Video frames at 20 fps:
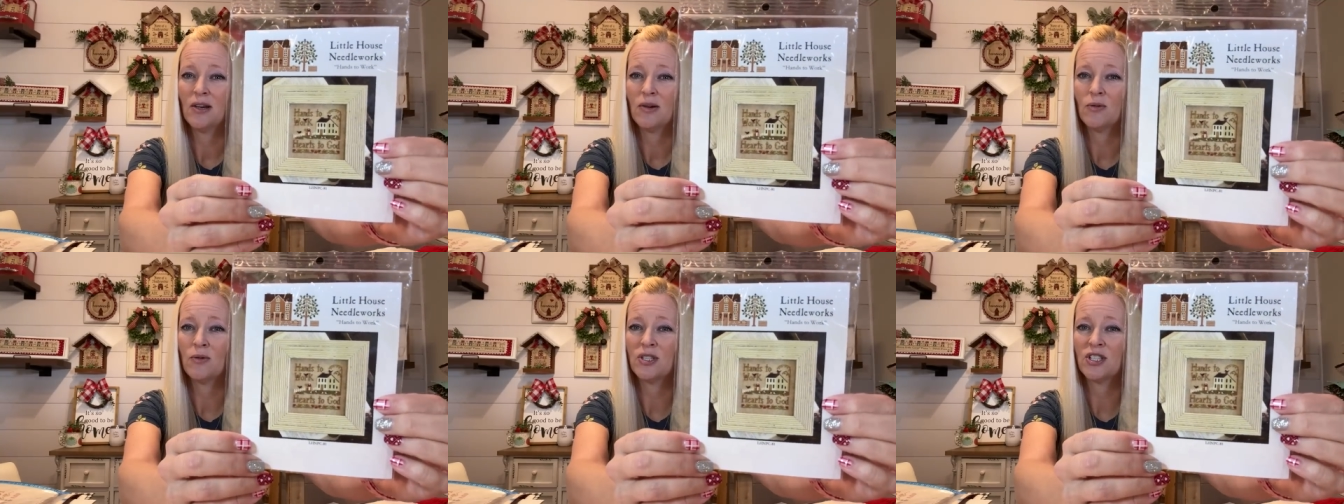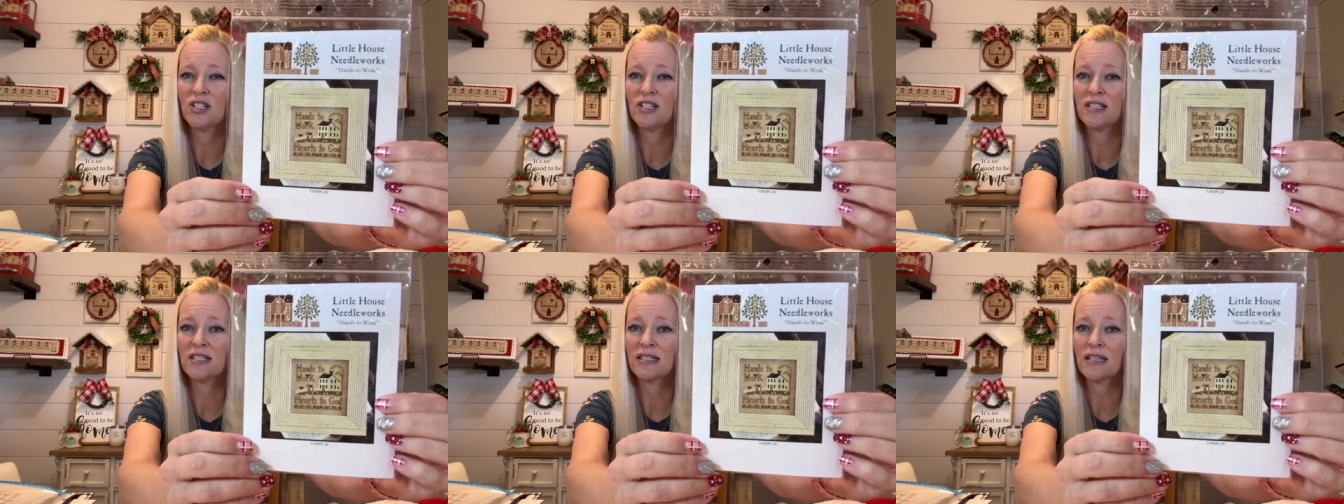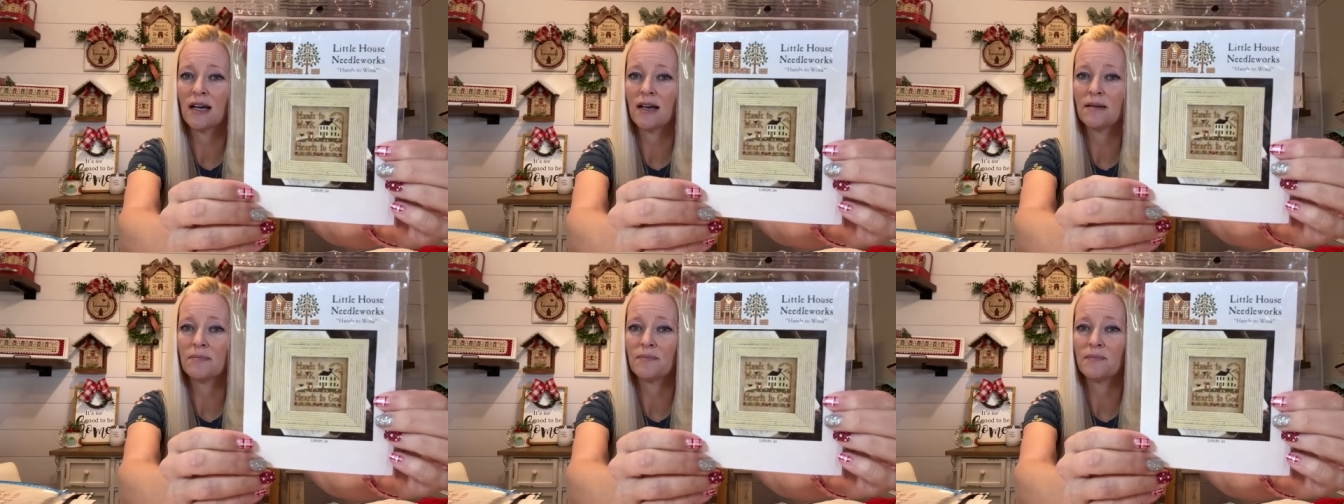which is,
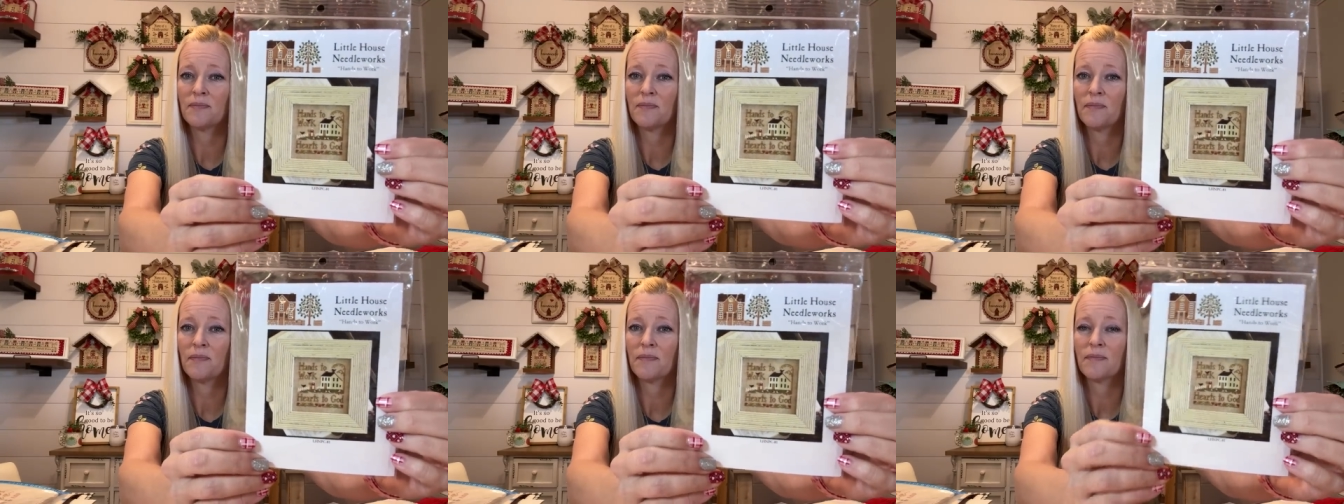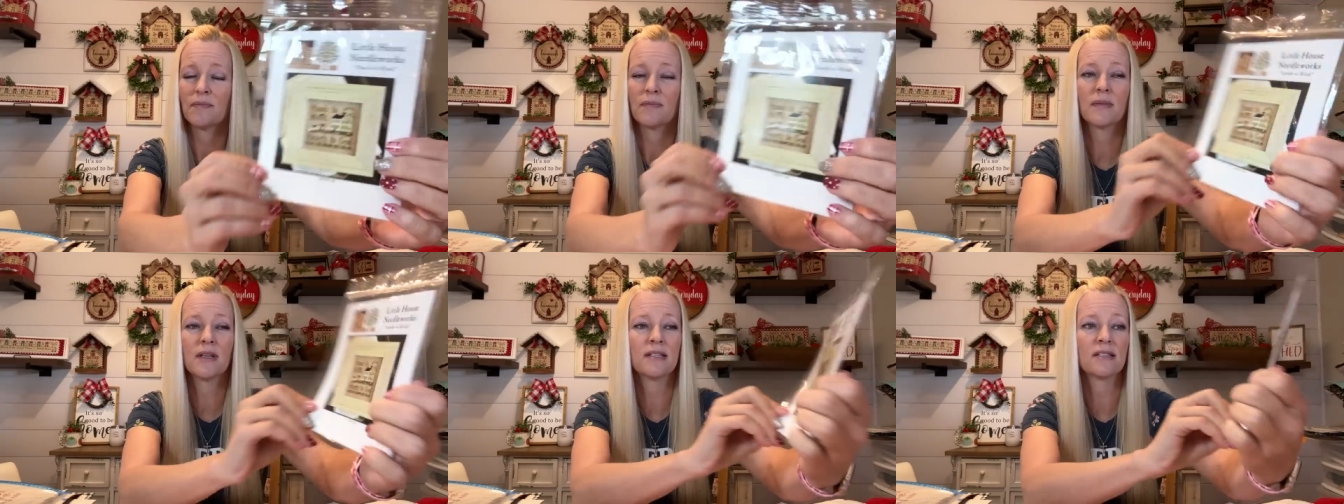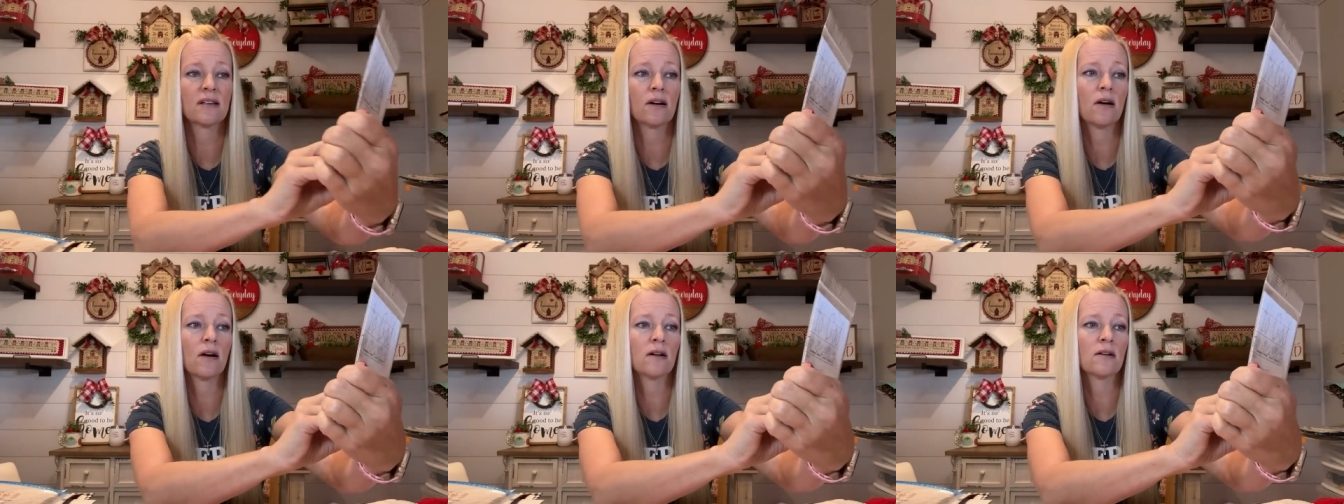um, is
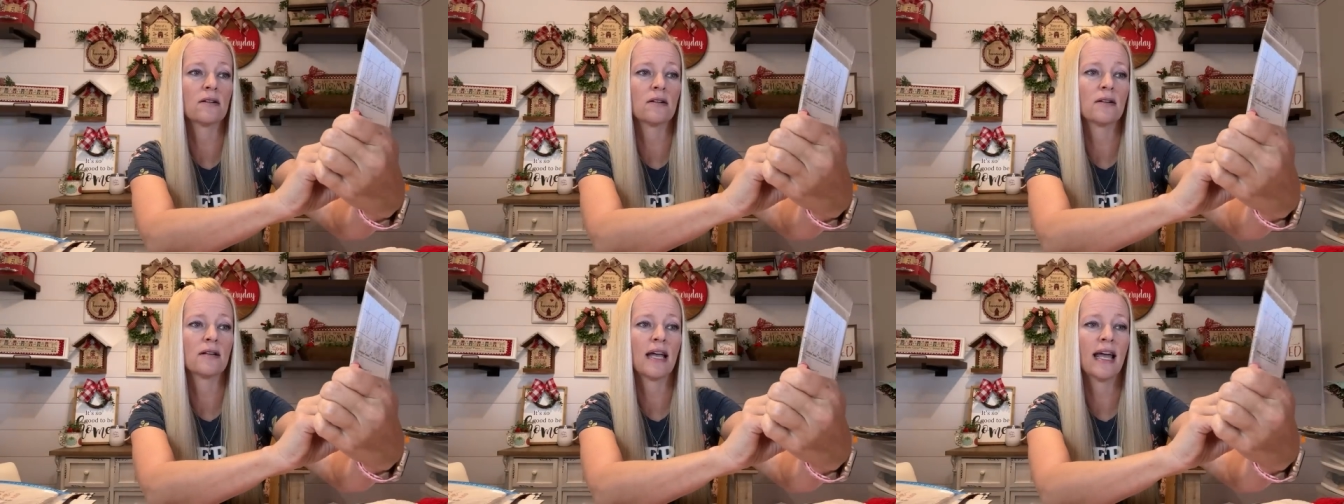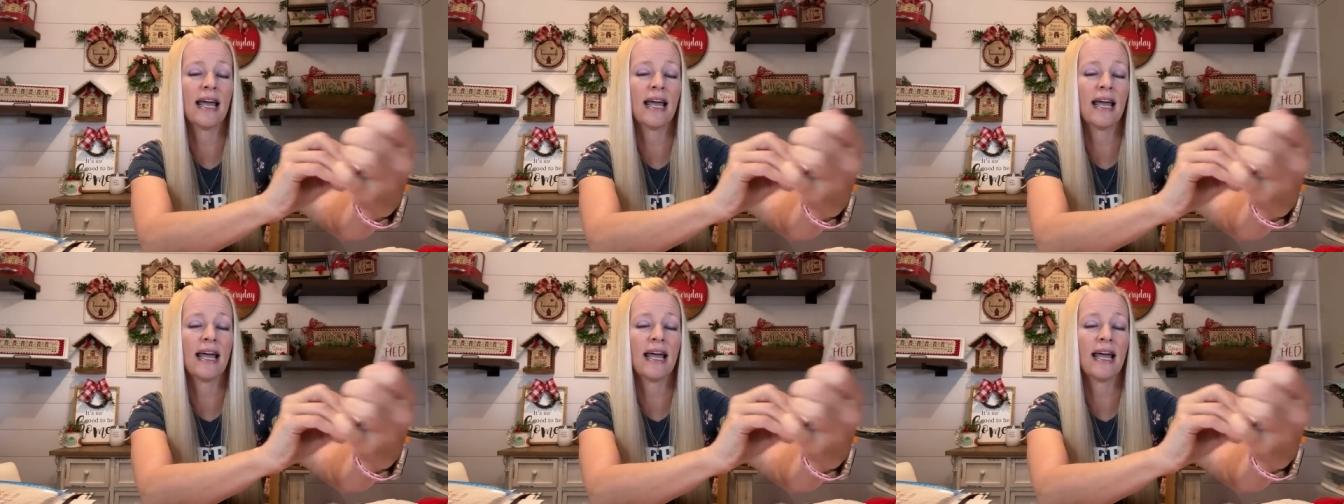it heart,